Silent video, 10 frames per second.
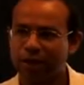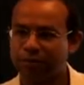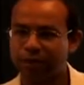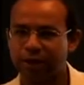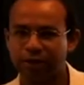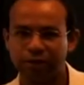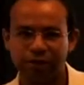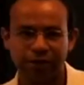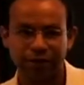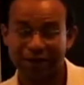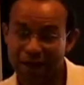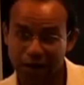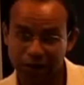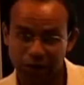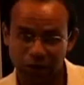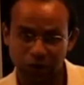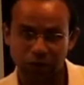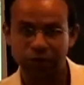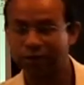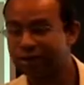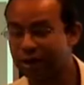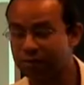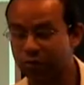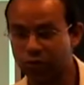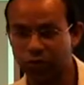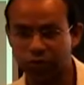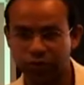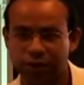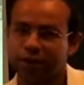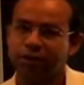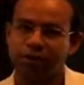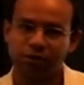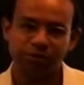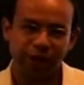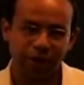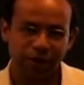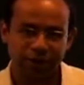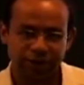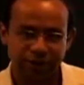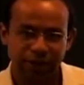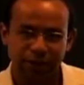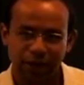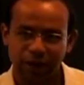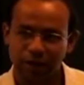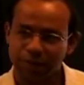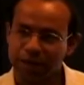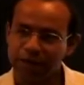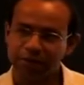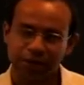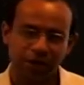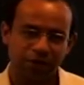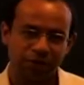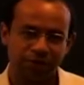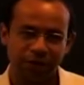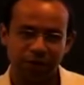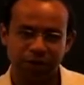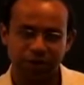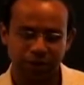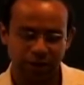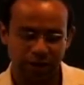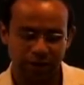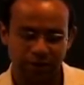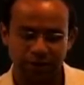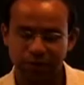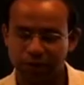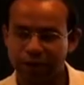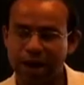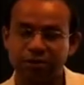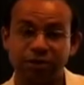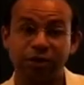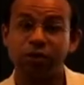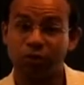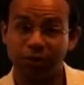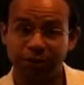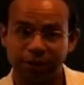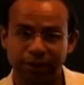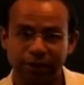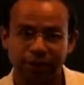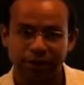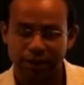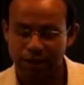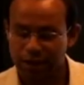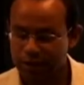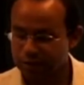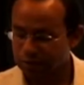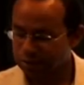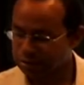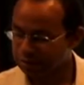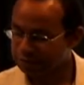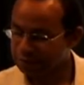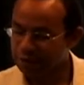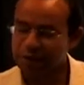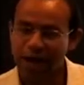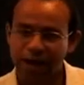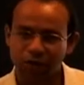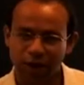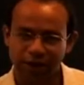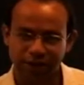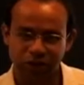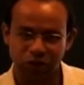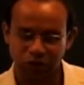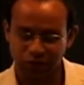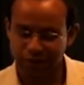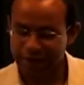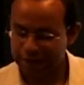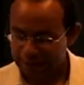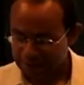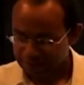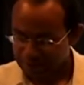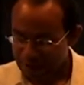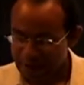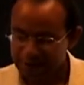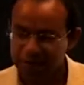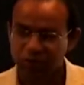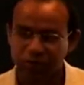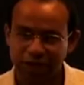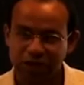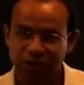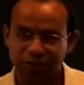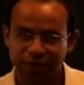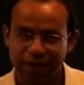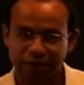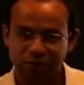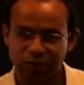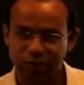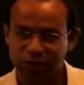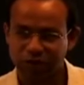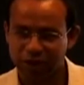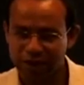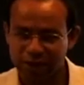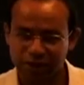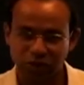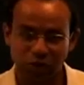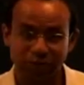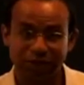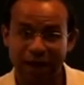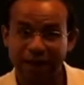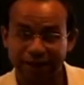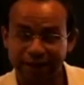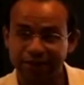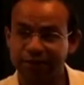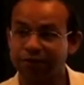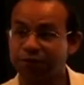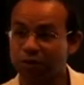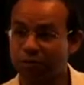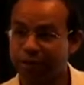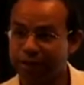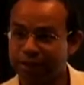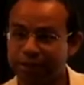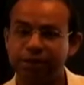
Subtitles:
that are in the Congo, the Cameroon, that are in Paris, even that are in various locales in the Caribbean. So this is a very high quality journal that my dissertation advisor and Cheikh Anta Diop's colleague, Théophile Obenga,